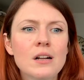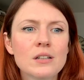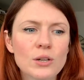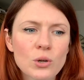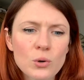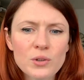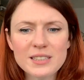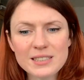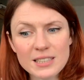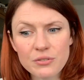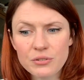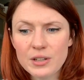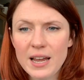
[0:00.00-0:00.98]
They've got all these
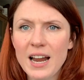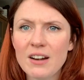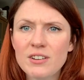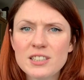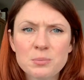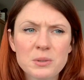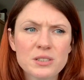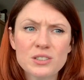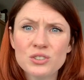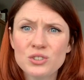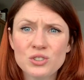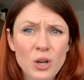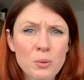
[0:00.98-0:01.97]
different areas because
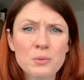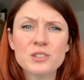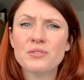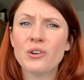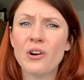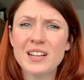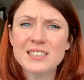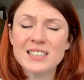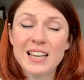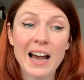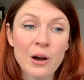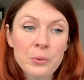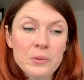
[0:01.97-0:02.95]
there's so much variety
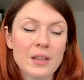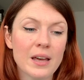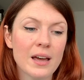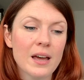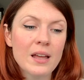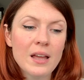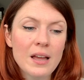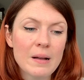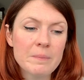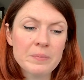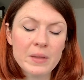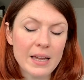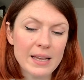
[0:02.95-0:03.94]
out there.
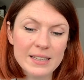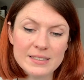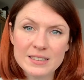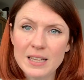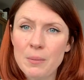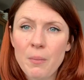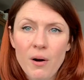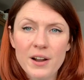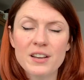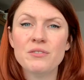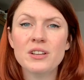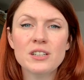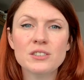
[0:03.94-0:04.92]
It's a
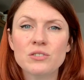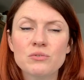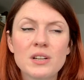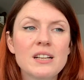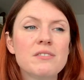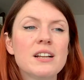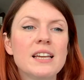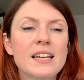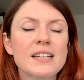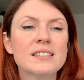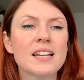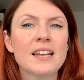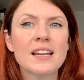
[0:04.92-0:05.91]
minefield, it really, really
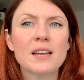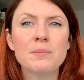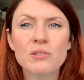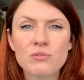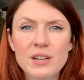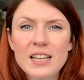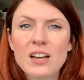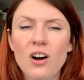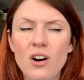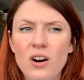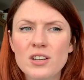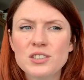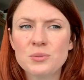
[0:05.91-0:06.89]
is. And it can be really
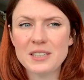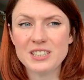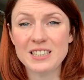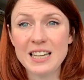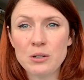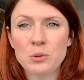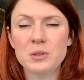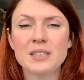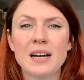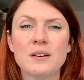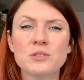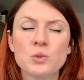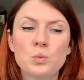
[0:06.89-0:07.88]
hard to actually narrow it
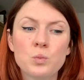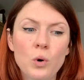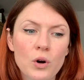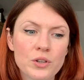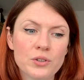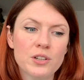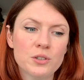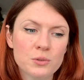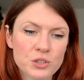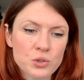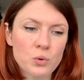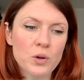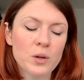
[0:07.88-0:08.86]
down to what you're going to
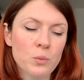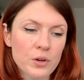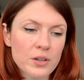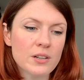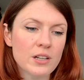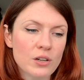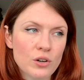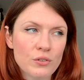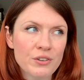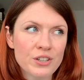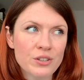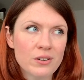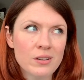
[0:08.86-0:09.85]
enjoy and what you're going to love.
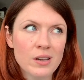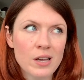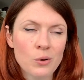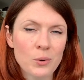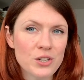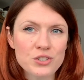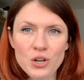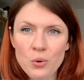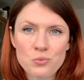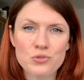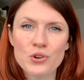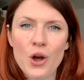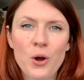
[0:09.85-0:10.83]
And when you
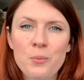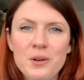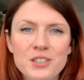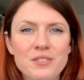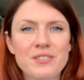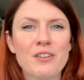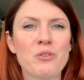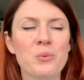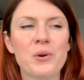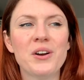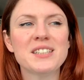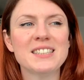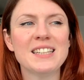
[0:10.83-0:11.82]
don't know because you've never
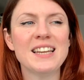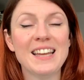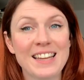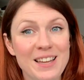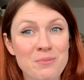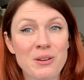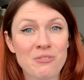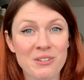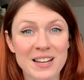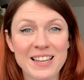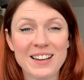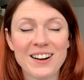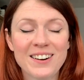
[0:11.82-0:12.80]
worked in it, it can be
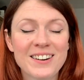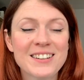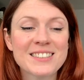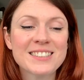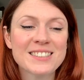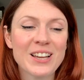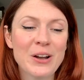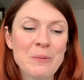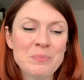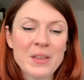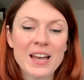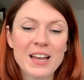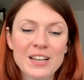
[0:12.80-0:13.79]
really hard. So
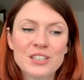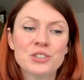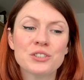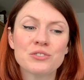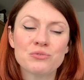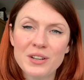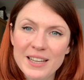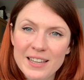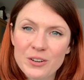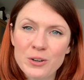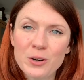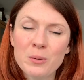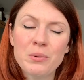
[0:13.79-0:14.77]
just ringing
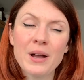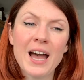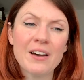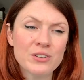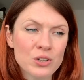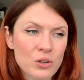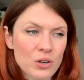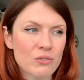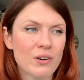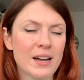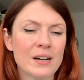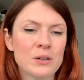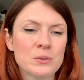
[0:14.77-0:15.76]
up, having a look
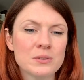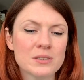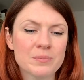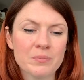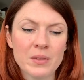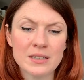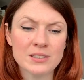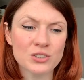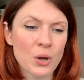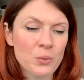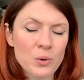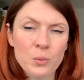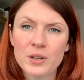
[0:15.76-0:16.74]
around. I
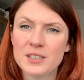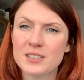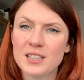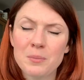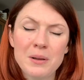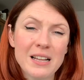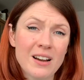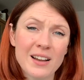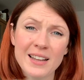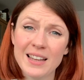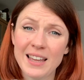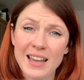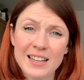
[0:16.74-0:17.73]
don't know what it's going to be
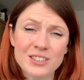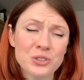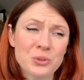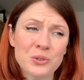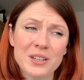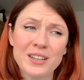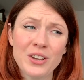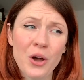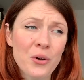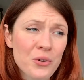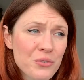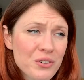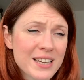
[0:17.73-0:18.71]
like again during
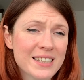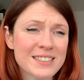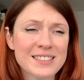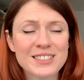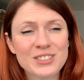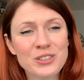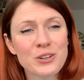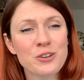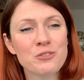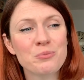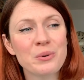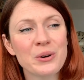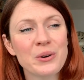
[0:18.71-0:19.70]
COVID and stuff,
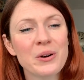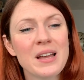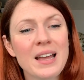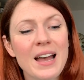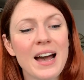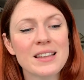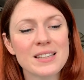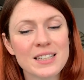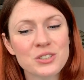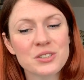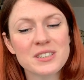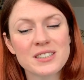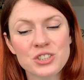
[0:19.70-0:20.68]
but I think
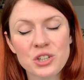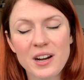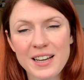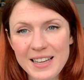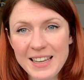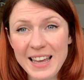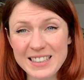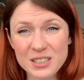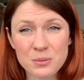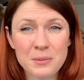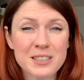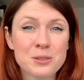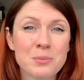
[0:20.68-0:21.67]
just trying to get
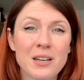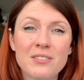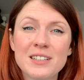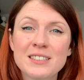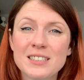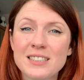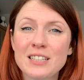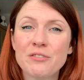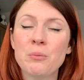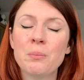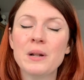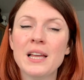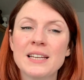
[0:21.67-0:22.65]
some experience in
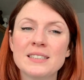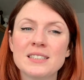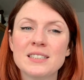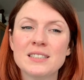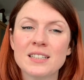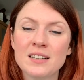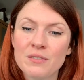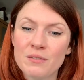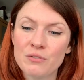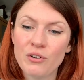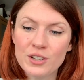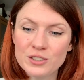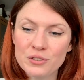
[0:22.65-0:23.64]
different places and
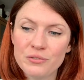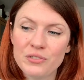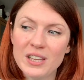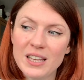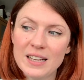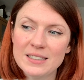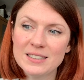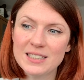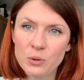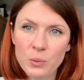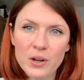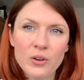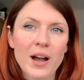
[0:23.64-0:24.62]
find your feet and see
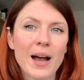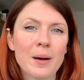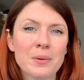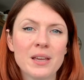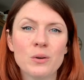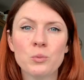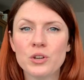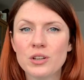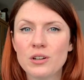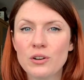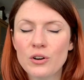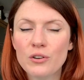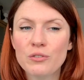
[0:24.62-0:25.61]
where you're happy and what you
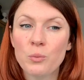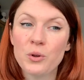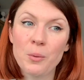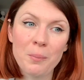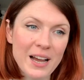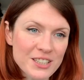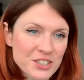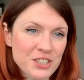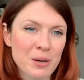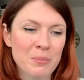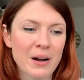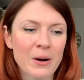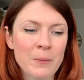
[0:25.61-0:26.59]
love and what you're passionate
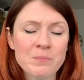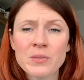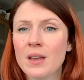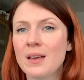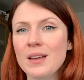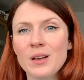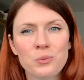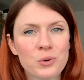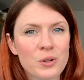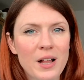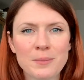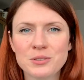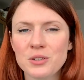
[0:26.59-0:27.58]
about will
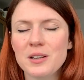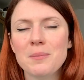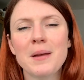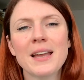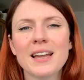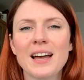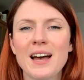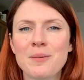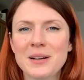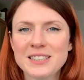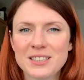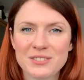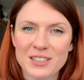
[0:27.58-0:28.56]
absolutely make a
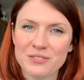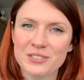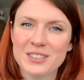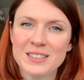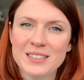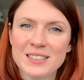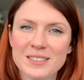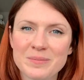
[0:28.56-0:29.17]
massive difference.